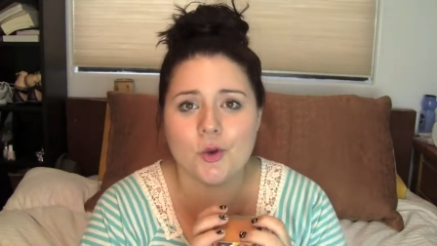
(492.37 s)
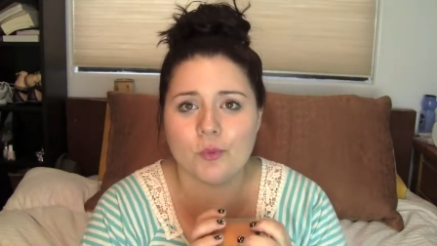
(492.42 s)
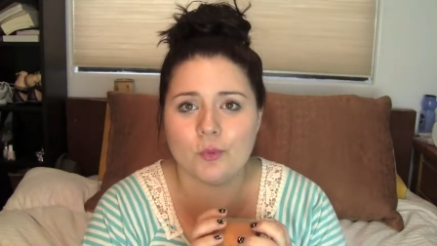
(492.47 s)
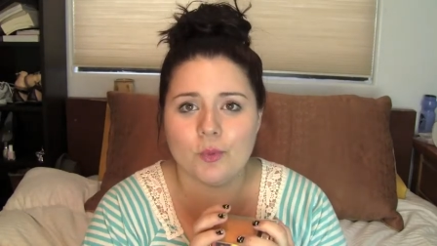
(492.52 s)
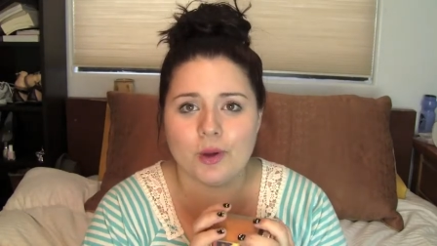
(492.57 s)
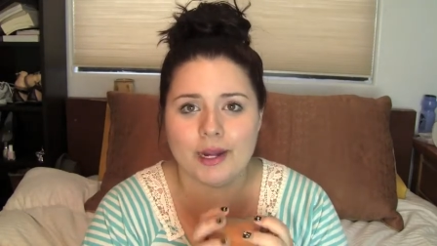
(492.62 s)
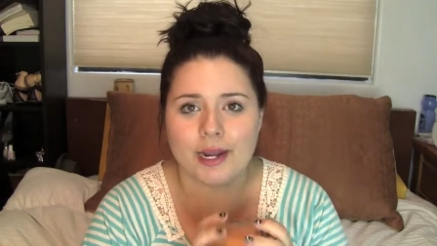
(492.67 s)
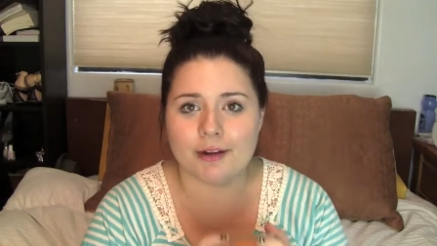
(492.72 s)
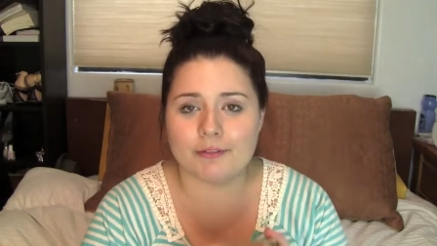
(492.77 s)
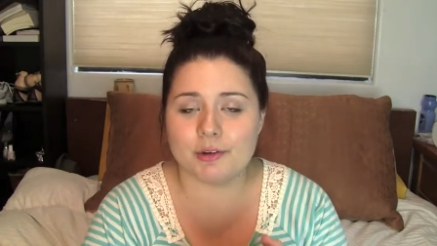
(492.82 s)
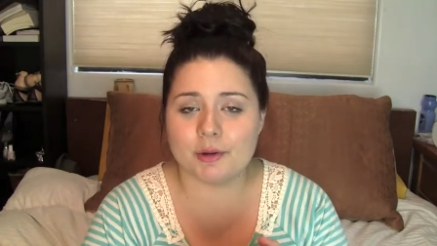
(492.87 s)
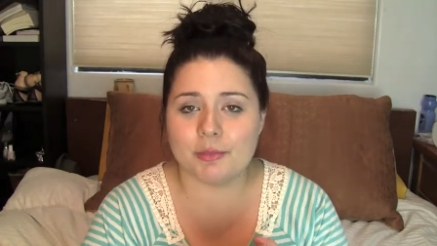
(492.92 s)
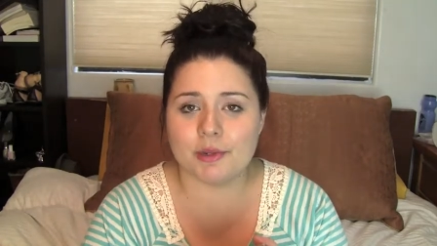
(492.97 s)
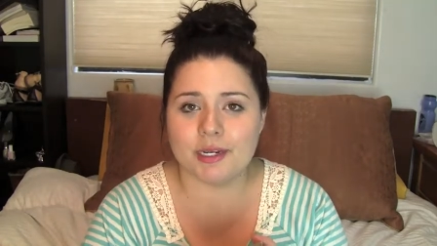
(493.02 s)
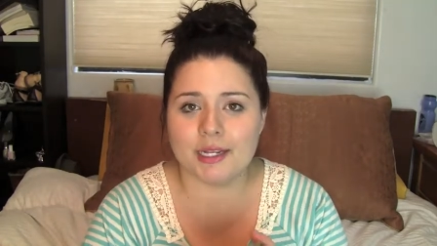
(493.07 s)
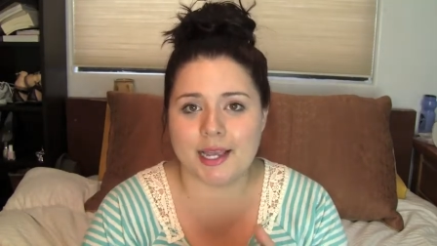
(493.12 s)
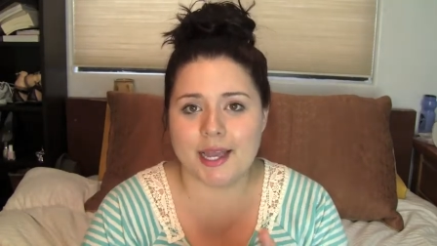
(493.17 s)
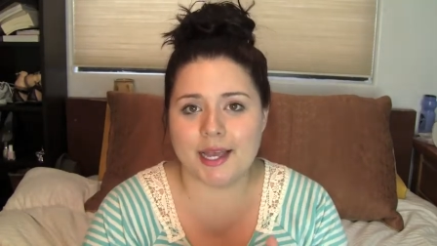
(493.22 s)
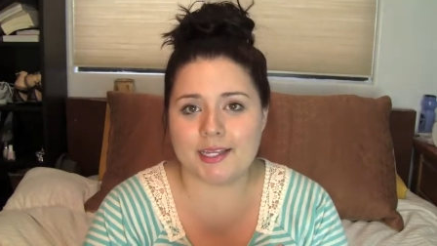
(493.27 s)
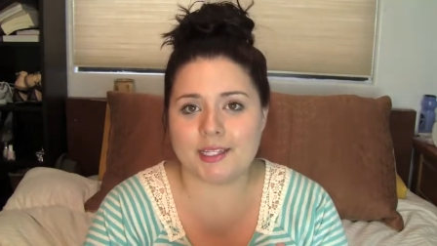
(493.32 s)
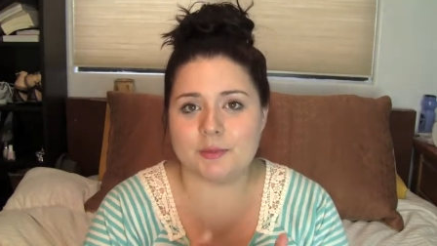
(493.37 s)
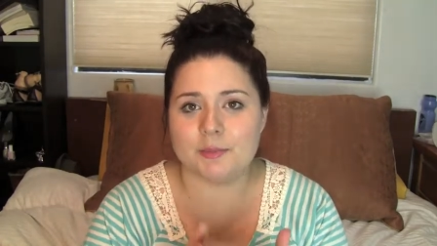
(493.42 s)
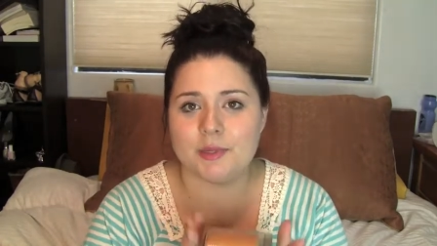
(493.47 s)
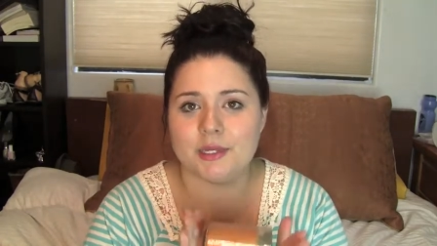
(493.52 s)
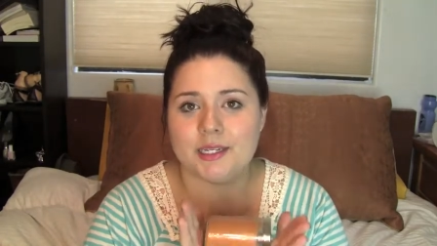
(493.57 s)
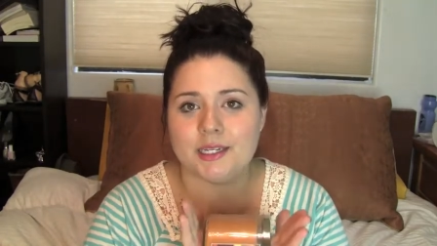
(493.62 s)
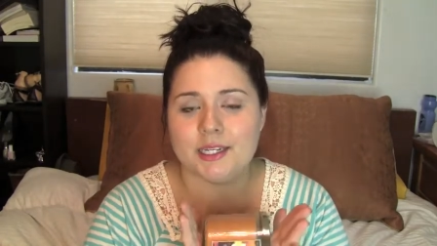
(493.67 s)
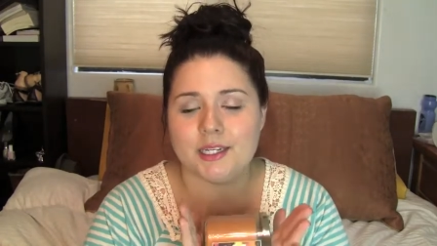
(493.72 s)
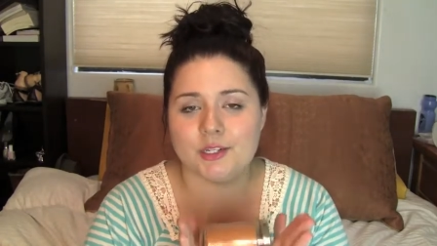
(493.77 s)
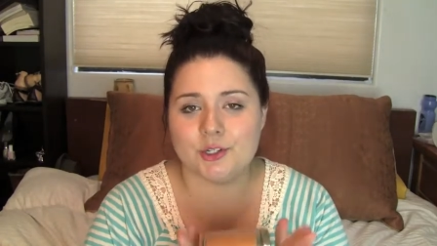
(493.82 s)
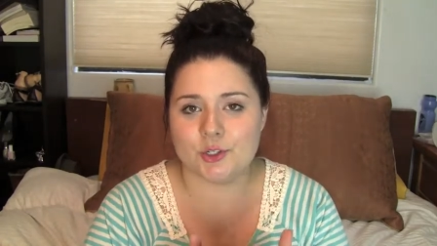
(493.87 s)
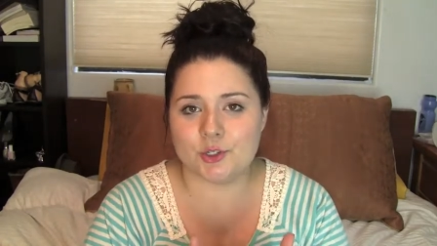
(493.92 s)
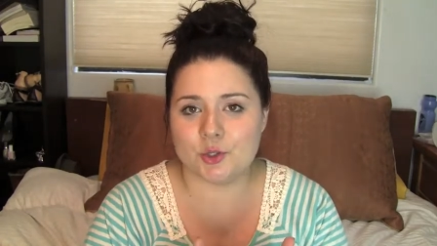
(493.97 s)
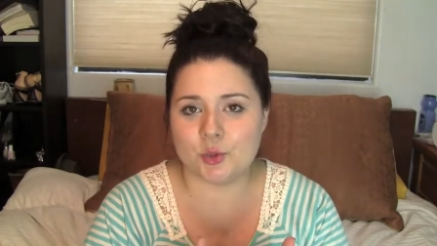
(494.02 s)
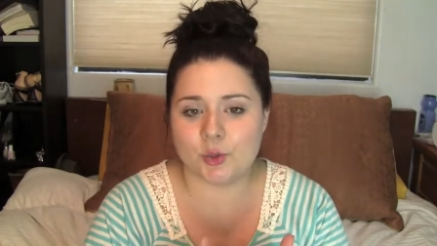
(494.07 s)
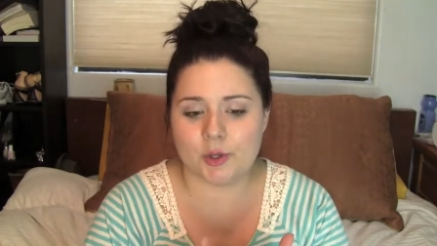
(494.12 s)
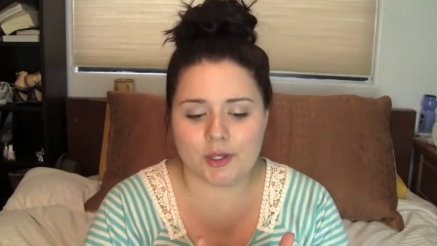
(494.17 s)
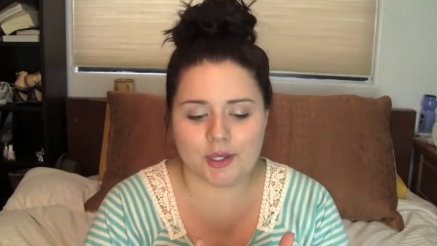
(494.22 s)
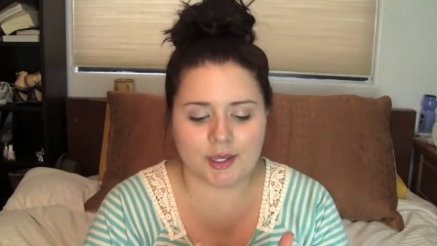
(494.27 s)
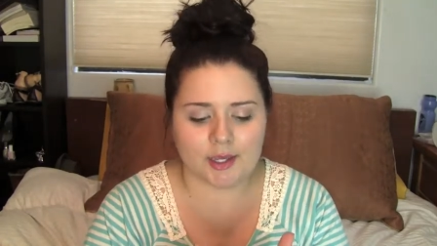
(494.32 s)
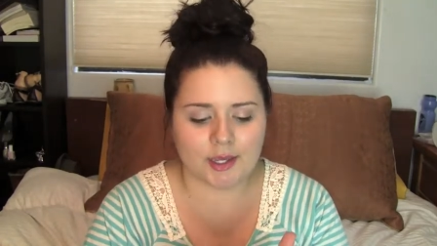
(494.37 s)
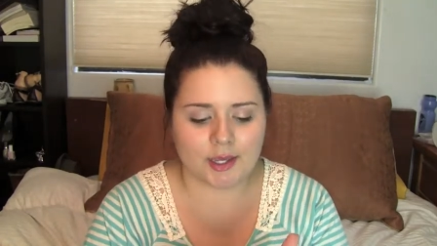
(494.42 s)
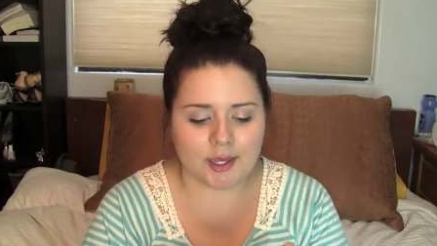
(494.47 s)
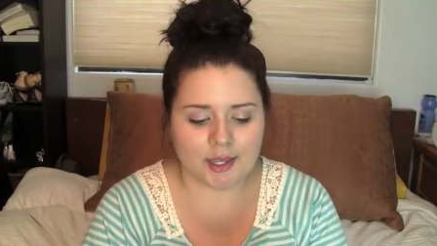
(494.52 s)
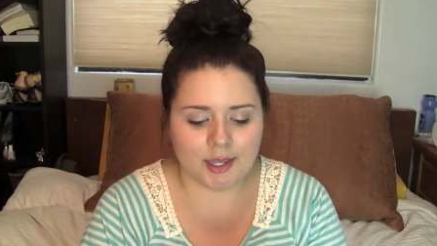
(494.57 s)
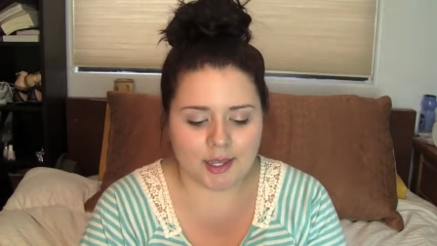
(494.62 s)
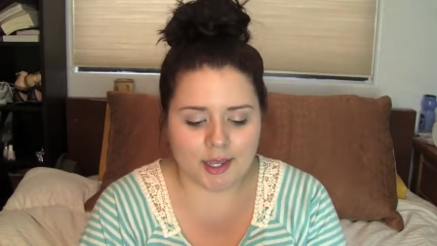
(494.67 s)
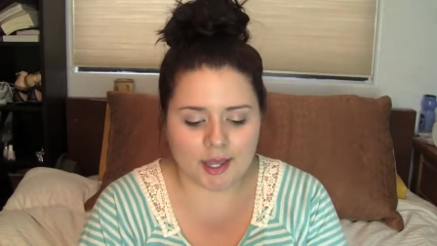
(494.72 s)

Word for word: what everybody has been enjoying.